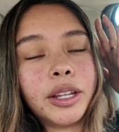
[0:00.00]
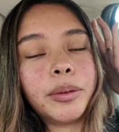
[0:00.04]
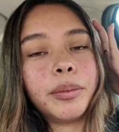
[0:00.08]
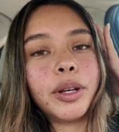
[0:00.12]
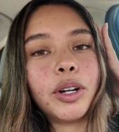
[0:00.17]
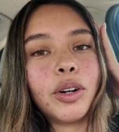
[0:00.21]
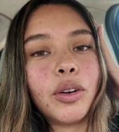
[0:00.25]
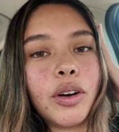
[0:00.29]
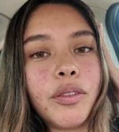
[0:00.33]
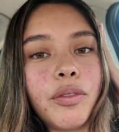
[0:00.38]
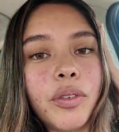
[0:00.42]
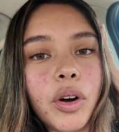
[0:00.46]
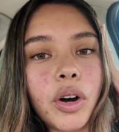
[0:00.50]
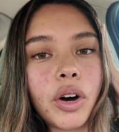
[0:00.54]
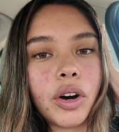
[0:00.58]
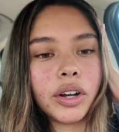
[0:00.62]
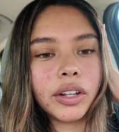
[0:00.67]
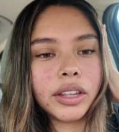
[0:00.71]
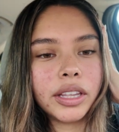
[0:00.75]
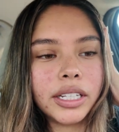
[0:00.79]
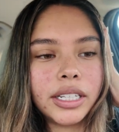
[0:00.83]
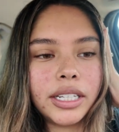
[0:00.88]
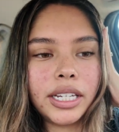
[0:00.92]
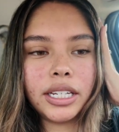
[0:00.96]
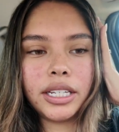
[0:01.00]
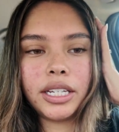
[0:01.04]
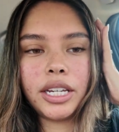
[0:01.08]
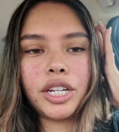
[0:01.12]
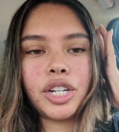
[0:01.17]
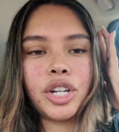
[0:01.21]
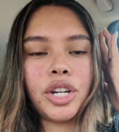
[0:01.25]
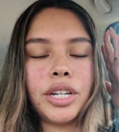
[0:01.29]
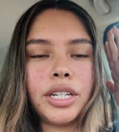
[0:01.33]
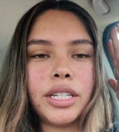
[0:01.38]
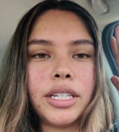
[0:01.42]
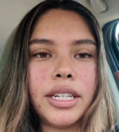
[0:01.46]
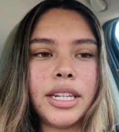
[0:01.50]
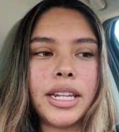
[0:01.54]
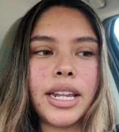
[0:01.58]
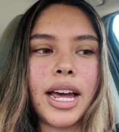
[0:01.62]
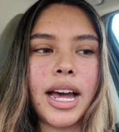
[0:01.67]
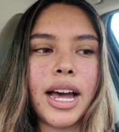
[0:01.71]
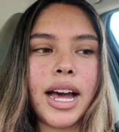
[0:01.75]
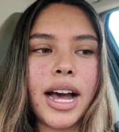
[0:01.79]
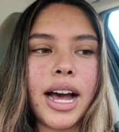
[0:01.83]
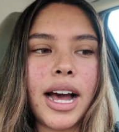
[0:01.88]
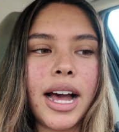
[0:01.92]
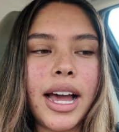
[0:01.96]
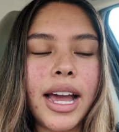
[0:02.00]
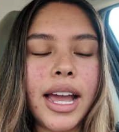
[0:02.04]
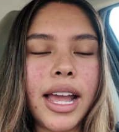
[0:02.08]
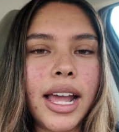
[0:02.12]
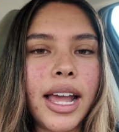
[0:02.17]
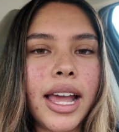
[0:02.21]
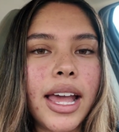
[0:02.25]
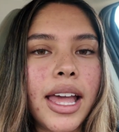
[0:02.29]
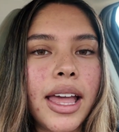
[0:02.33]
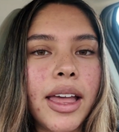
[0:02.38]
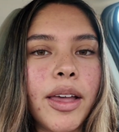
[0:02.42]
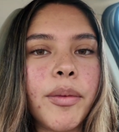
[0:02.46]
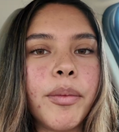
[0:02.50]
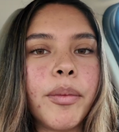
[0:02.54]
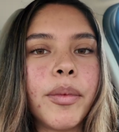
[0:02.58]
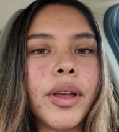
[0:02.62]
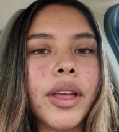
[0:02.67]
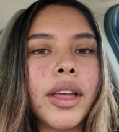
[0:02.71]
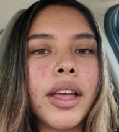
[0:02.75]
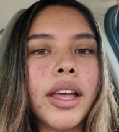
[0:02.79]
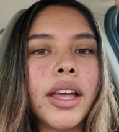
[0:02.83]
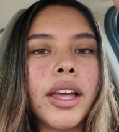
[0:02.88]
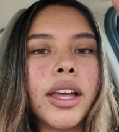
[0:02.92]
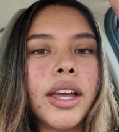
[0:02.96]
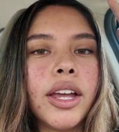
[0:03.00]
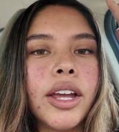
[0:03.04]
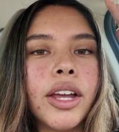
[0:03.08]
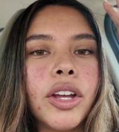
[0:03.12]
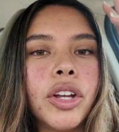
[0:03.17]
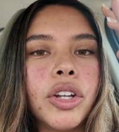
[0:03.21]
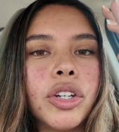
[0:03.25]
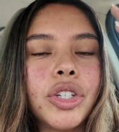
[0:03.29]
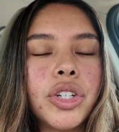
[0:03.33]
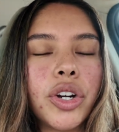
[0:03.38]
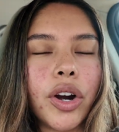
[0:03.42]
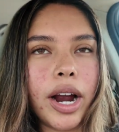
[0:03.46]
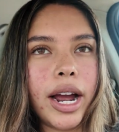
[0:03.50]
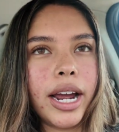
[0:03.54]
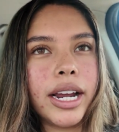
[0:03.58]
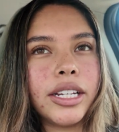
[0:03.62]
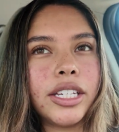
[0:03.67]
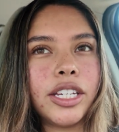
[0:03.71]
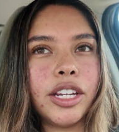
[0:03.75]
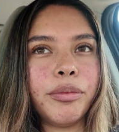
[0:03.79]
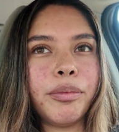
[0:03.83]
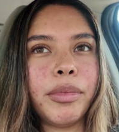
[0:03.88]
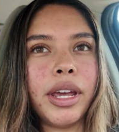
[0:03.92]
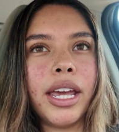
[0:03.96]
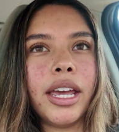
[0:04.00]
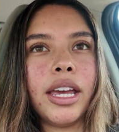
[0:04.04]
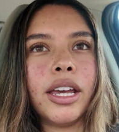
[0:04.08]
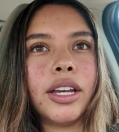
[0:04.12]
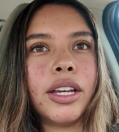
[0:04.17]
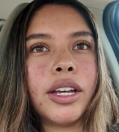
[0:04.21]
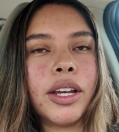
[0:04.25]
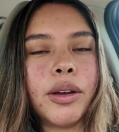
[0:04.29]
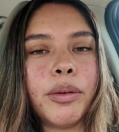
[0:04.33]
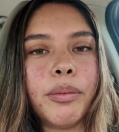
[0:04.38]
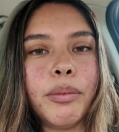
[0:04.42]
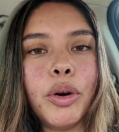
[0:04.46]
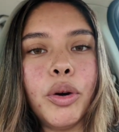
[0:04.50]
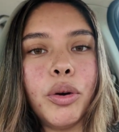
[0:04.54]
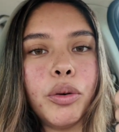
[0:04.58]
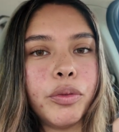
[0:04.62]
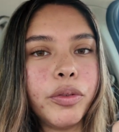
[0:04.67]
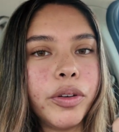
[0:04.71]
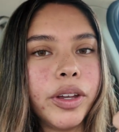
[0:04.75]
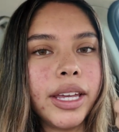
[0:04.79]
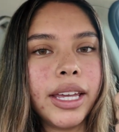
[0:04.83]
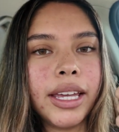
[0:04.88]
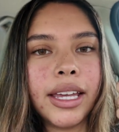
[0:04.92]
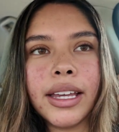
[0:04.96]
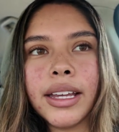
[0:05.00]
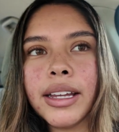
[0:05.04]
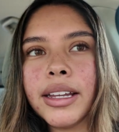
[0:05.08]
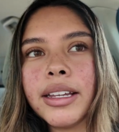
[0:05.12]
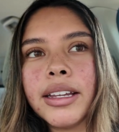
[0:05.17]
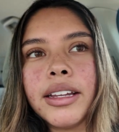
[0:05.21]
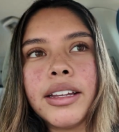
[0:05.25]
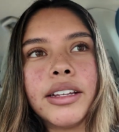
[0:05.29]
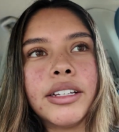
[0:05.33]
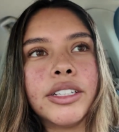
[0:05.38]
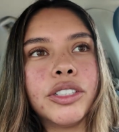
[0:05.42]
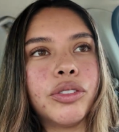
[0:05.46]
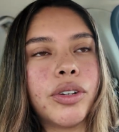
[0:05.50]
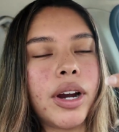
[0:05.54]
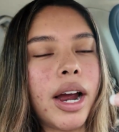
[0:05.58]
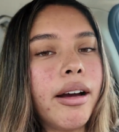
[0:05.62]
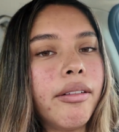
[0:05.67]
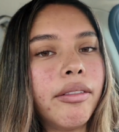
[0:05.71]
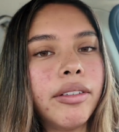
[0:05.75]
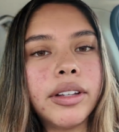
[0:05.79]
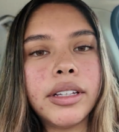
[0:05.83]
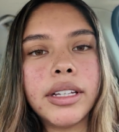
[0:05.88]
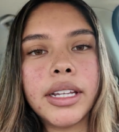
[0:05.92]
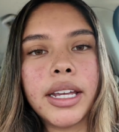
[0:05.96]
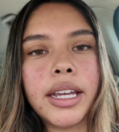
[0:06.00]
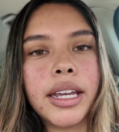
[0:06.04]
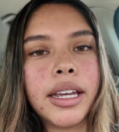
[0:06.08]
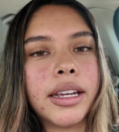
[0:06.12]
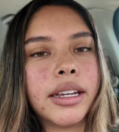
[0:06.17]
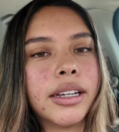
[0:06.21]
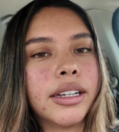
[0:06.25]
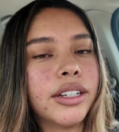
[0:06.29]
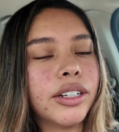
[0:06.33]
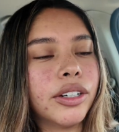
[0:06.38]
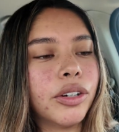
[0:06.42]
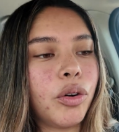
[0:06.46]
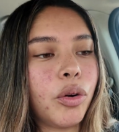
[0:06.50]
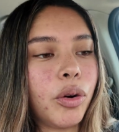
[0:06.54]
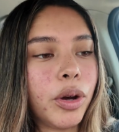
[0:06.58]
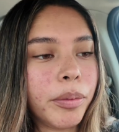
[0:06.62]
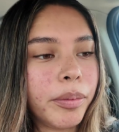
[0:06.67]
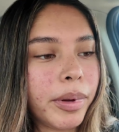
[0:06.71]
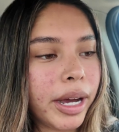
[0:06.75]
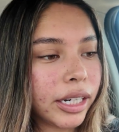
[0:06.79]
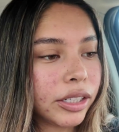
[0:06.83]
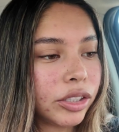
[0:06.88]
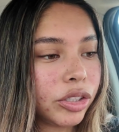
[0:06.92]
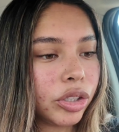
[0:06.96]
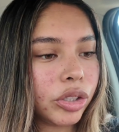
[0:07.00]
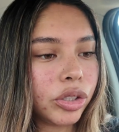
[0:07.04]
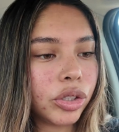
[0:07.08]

the middle of all the decisions that I am trying to make, moving, traveling, going back to